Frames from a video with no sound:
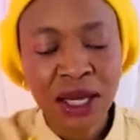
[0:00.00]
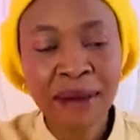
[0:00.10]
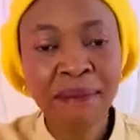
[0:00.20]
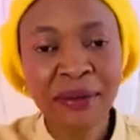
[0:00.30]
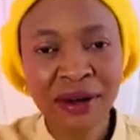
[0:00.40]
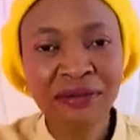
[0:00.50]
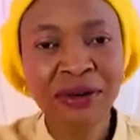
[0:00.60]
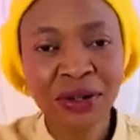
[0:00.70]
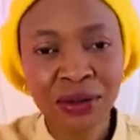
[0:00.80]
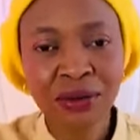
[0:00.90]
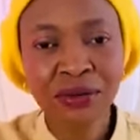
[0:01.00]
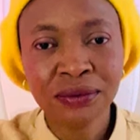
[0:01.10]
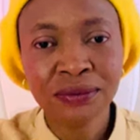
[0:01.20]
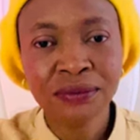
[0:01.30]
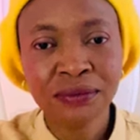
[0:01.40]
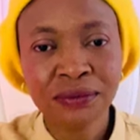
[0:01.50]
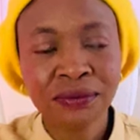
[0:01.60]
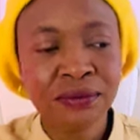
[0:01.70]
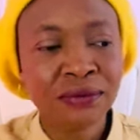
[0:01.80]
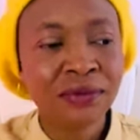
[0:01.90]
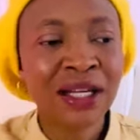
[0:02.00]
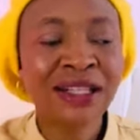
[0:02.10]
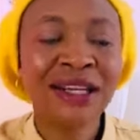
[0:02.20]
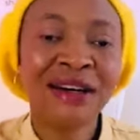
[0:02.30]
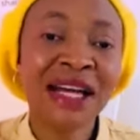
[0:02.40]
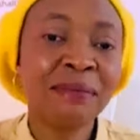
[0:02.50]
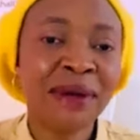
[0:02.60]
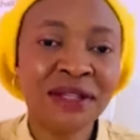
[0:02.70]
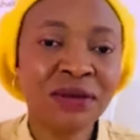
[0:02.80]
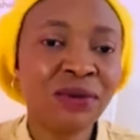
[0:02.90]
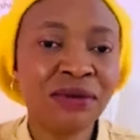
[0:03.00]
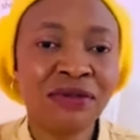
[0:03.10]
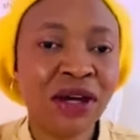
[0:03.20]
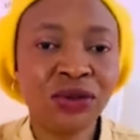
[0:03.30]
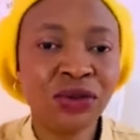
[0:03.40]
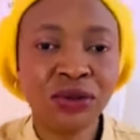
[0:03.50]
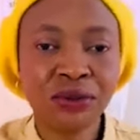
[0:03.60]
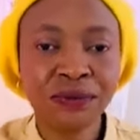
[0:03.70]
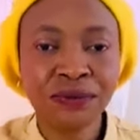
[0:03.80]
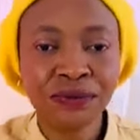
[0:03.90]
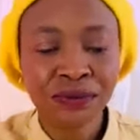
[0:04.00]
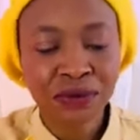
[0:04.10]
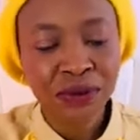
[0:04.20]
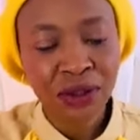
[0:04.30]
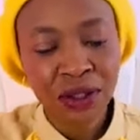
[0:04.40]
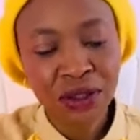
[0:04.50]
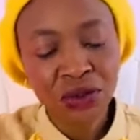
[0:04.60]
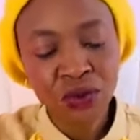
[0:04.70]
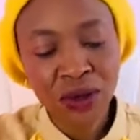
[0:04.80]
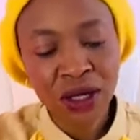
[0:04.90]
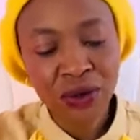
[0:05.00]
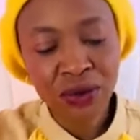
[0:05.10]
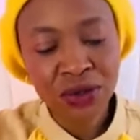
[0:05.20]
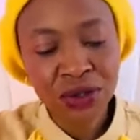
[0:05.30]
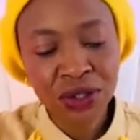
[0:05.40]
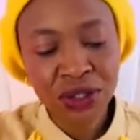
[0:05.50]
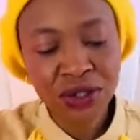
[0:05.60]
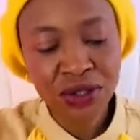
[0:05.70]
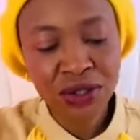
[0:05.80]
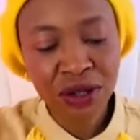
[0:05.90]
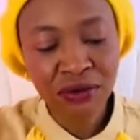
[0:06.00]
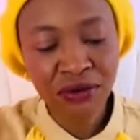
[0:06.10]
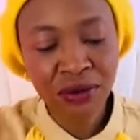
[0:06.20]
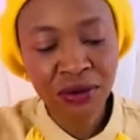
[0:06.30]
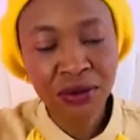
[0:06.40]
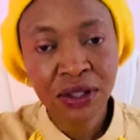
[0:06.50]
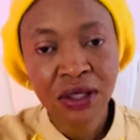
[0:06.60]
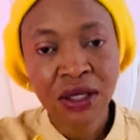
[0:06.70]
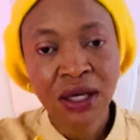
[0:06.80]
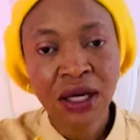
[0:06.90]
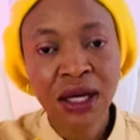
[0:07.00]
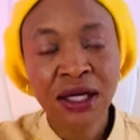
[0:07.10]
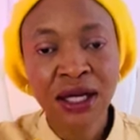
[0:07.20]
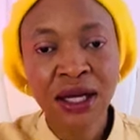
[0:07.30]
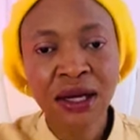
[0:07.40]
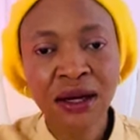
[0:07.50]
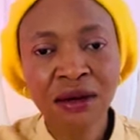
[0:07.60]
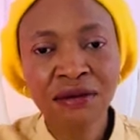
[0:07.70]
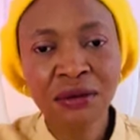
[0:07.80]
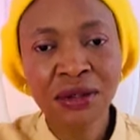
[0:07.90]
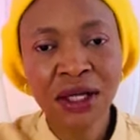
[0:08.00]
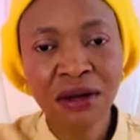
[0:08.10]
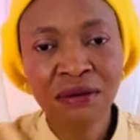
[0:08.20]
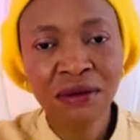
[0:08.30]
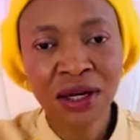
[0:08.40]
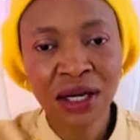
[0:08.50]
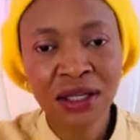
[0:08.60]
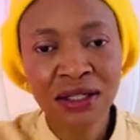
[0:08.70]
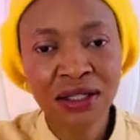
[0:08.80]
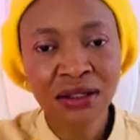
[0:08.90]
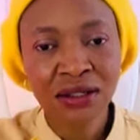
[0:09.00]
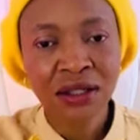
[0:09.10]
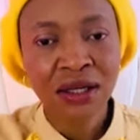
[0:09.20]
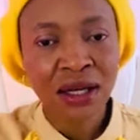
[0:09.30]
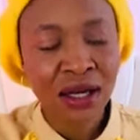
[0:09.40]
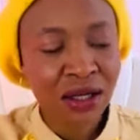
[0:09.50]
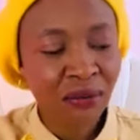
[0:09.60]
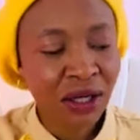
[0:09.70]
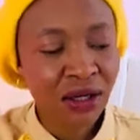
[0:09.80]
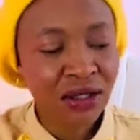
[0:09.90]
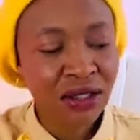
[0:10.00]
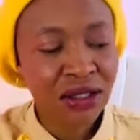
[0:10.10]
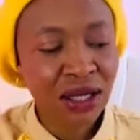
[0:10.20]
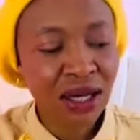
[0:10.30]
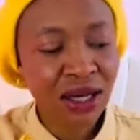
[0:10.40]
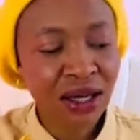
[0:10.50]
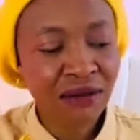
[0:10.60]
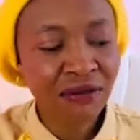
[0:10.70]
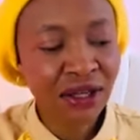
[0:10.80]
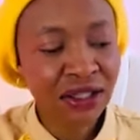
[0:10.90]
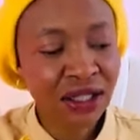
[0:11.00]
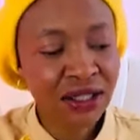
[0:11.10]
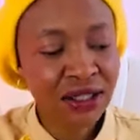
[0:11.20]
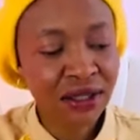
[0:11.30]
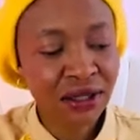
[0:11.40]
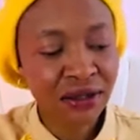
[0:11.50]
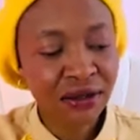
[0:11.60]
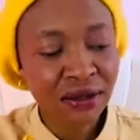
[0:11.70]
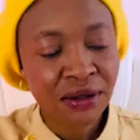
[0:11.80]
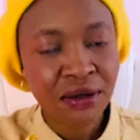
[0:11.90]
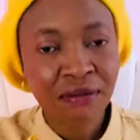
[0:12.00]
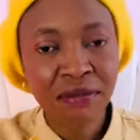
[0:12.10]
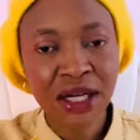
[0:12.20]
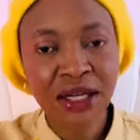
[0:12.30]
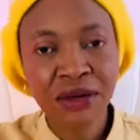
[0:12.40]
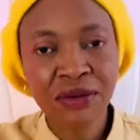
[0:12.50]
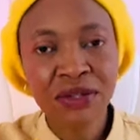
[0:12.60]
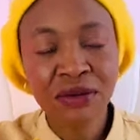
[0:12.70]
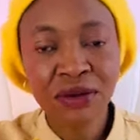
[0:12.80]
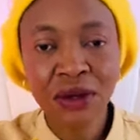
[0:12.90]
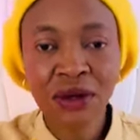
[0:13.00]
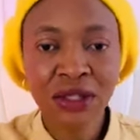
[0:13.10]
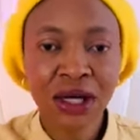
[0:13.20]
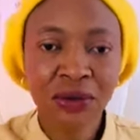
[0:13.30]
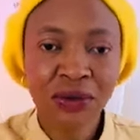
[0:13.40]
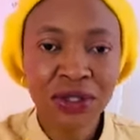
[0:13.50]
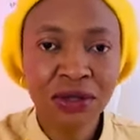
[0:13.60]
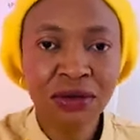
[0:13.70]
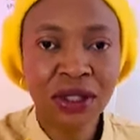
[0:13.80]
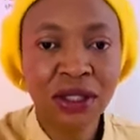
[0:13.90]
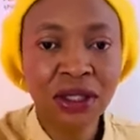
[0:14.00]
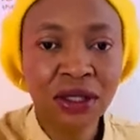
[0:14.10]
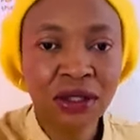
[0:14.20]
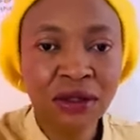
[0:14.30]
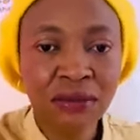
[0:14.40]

I pray for you that the right person will find you. It is well with you, Jesus. Love you. And I love you with the love of Christ. I remain your sister, Evangelist Sarah. By the grace of God, I will see you again.